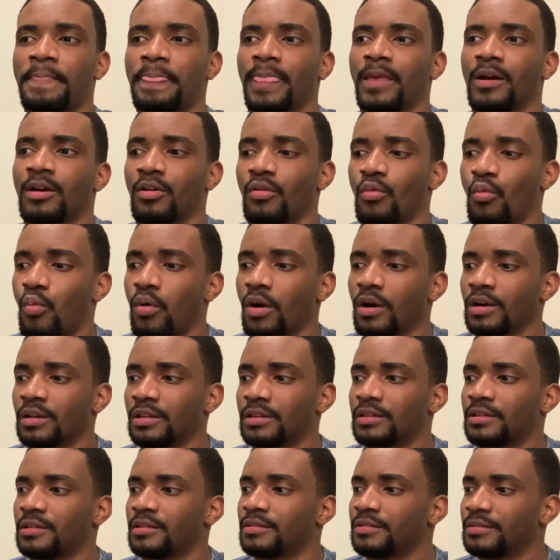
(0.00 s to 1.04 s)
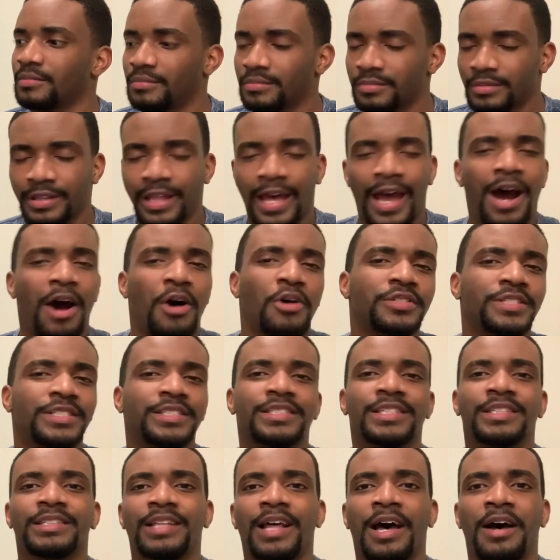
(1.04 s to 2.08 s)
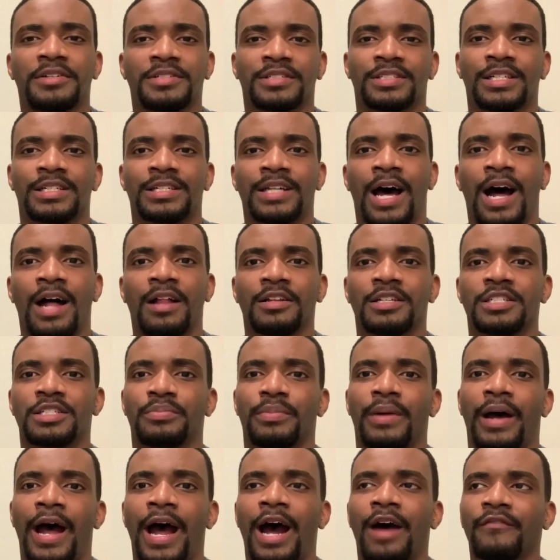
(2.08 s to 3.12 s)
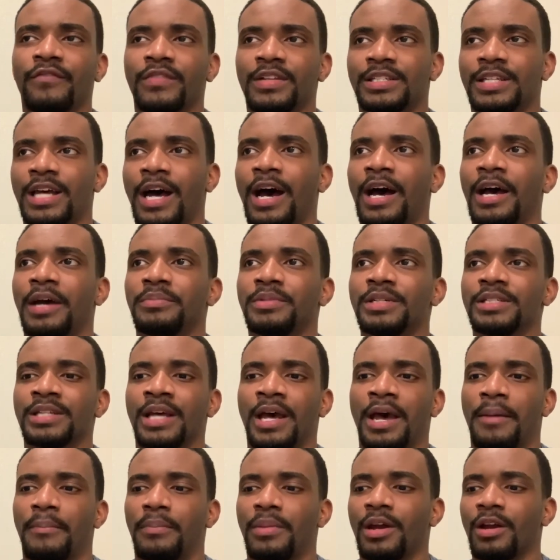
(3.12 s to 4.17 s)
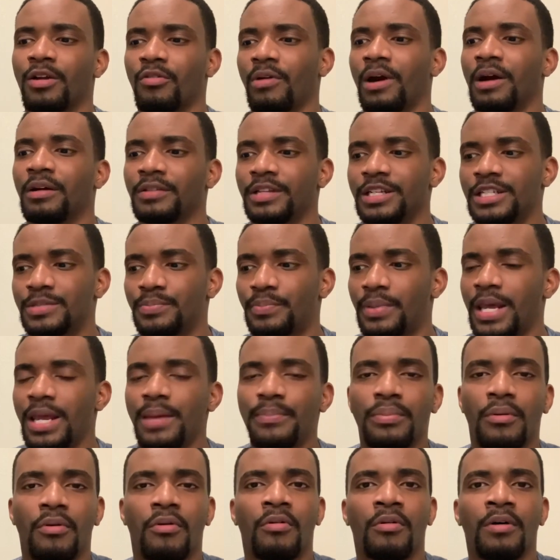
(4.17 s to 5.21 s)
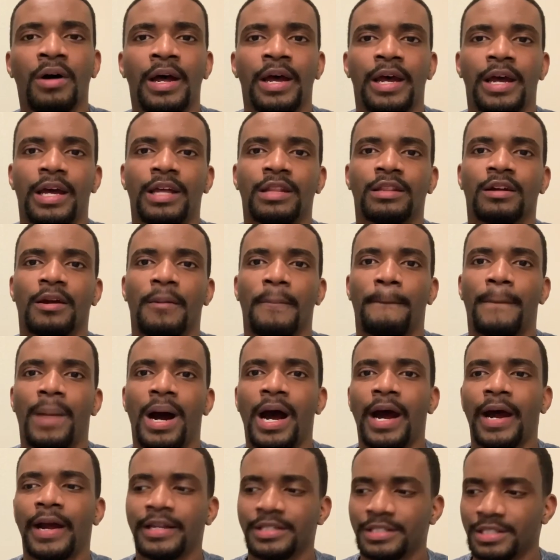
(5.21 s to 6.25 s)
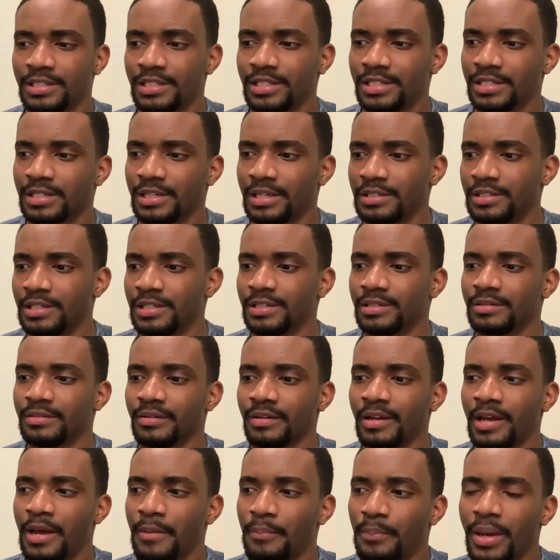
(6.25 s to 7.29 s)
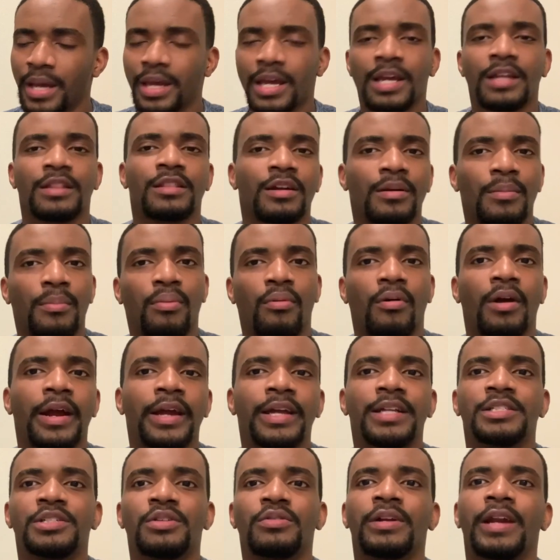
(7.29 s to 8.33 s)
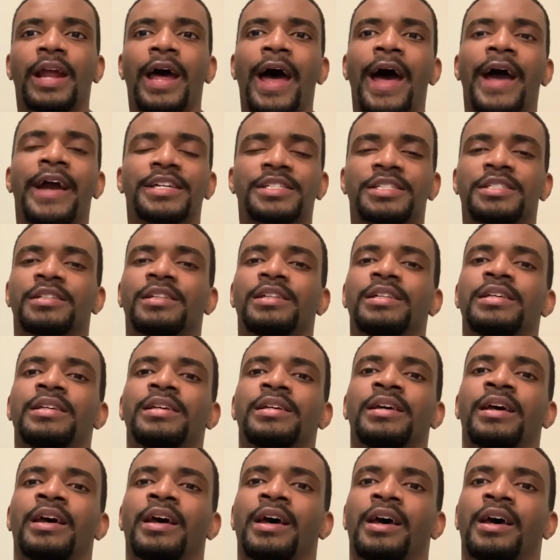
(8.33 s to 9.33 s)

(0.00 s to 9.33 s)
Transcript: are worth thousands and thousands of dollars, but half the time just being around these people and their minds and just and just picking their brains, you can actually